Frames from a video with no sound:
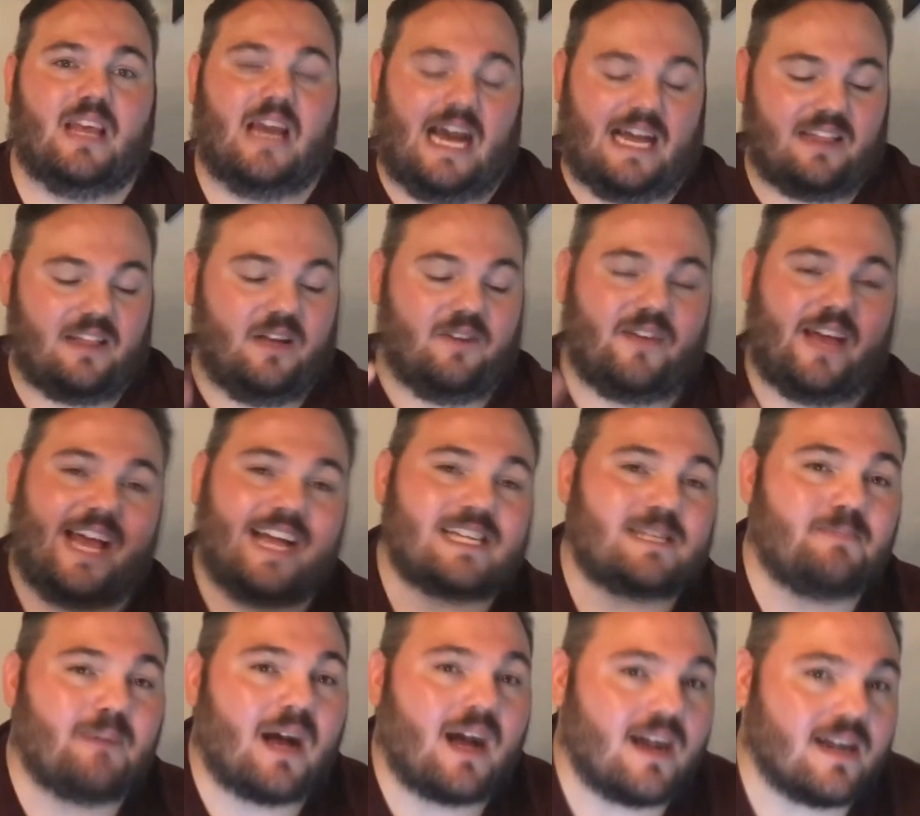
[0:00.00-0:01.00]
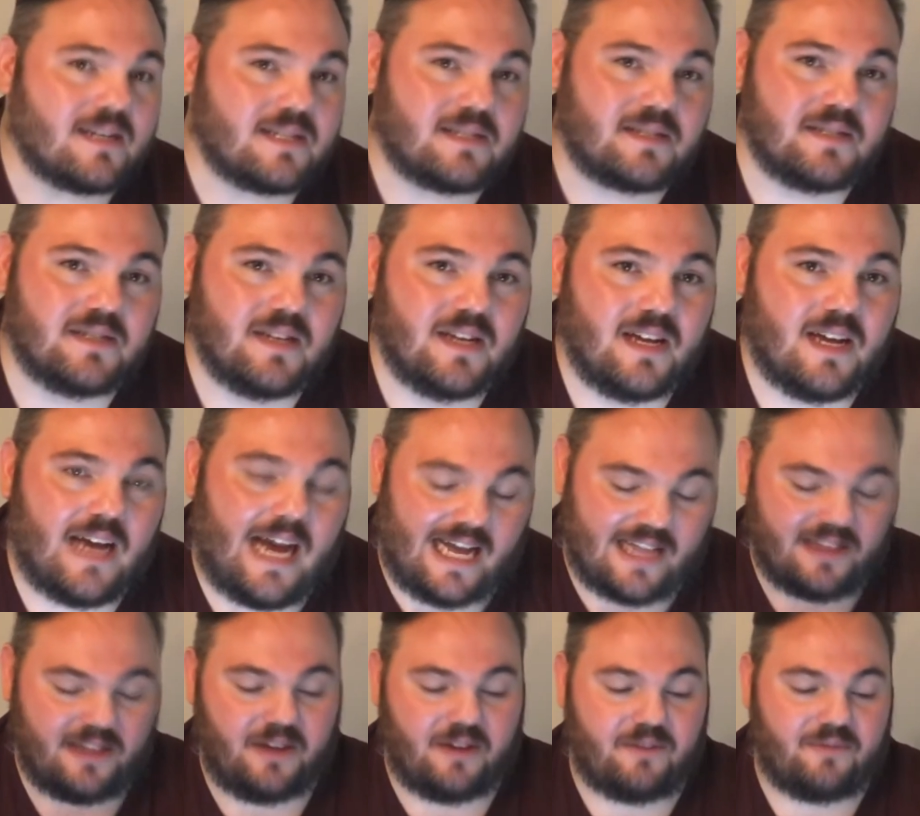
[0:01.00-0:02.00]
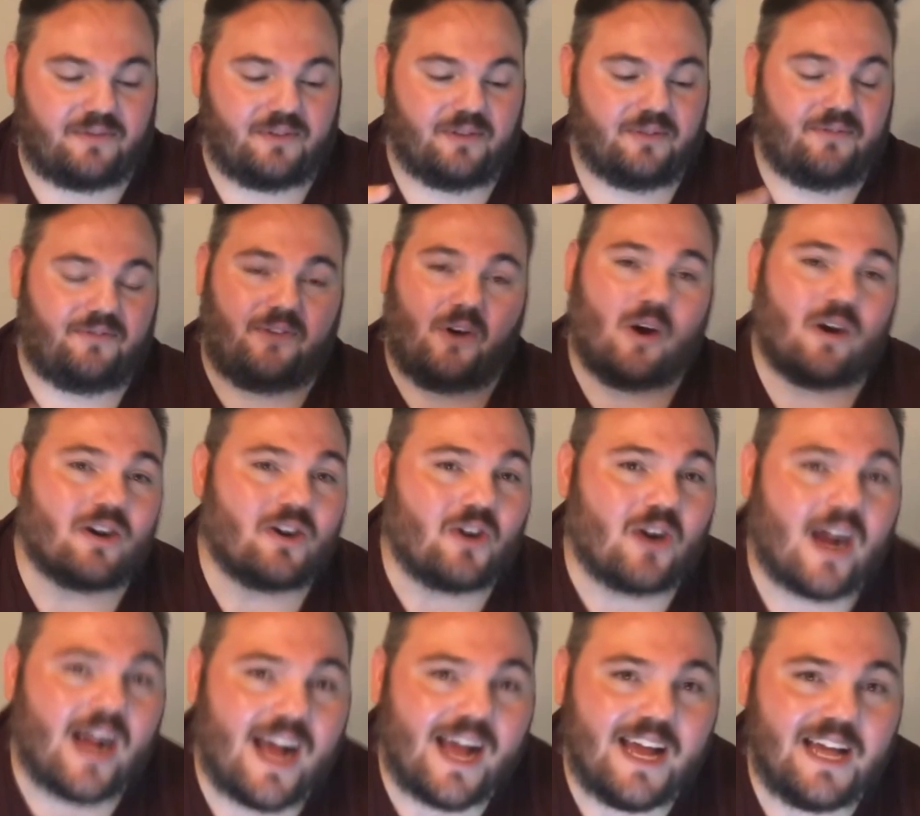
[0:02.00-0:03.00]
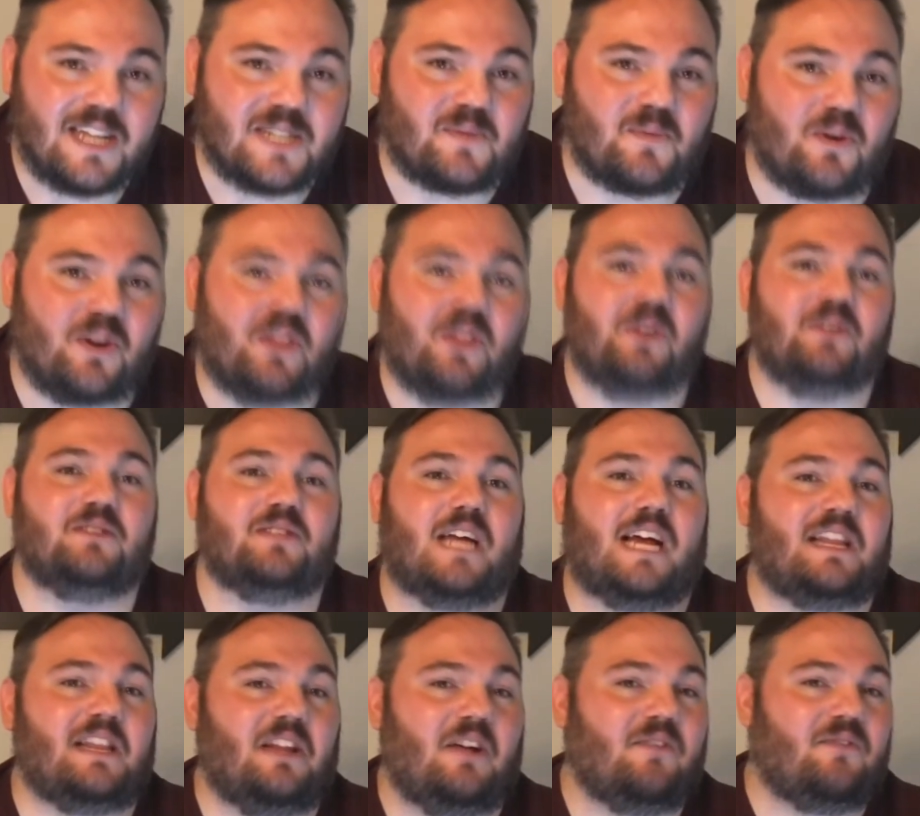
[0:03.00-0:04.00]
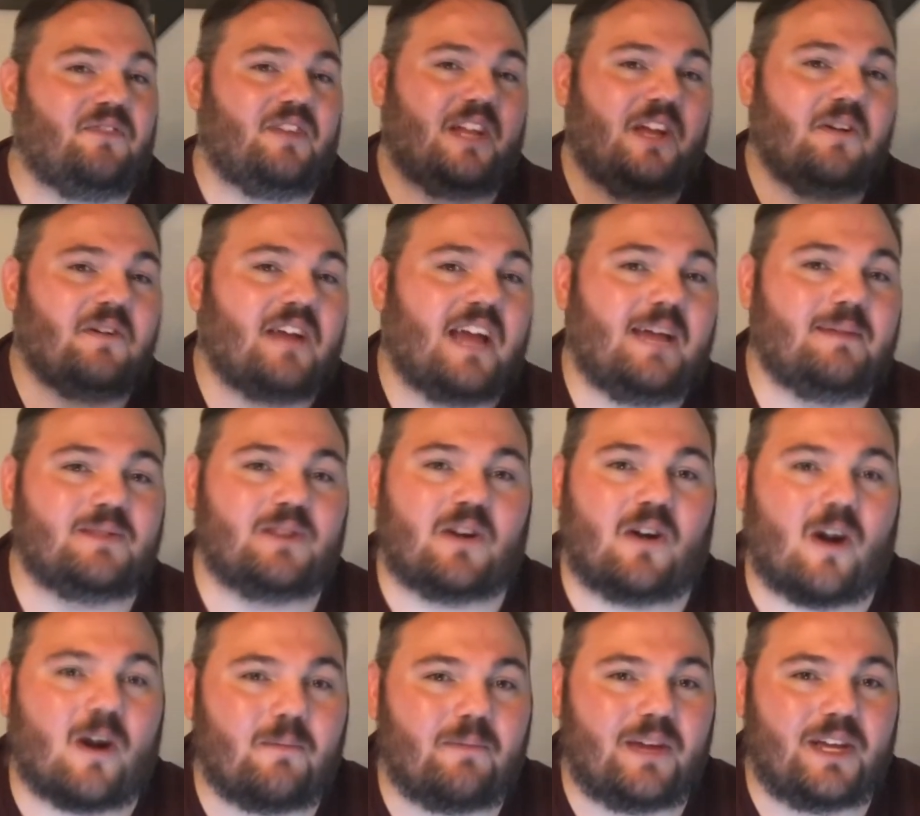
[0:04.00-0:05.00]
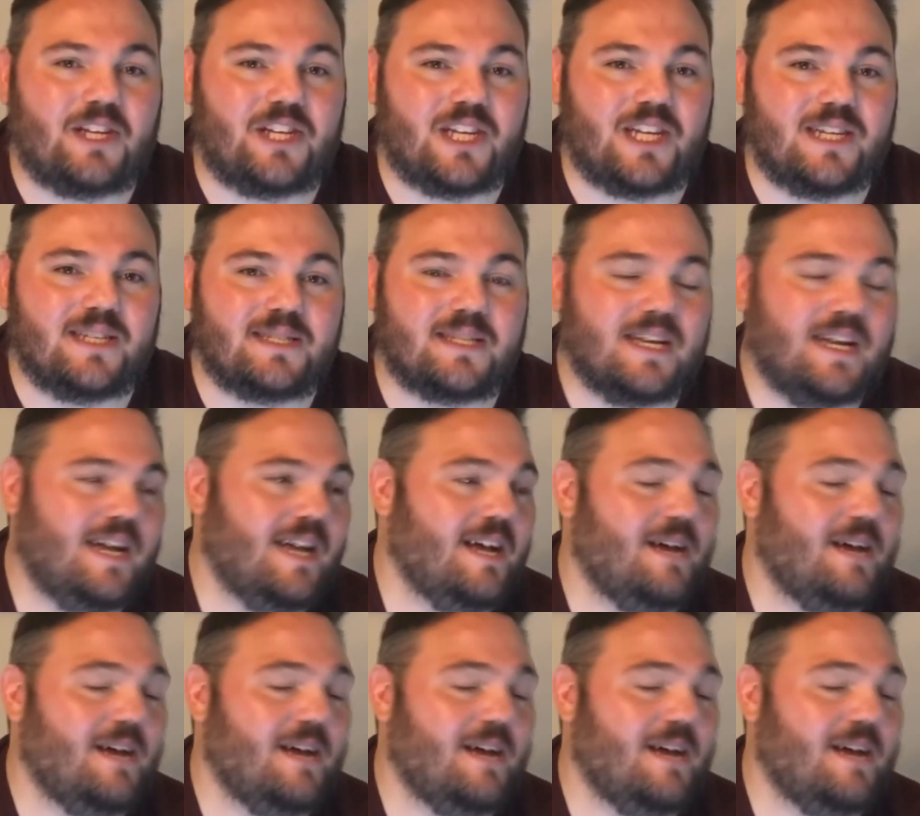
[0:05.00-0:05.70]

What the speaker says: I love Xbox. I love Far Cry. It's one of those, I love video games that are RPGs.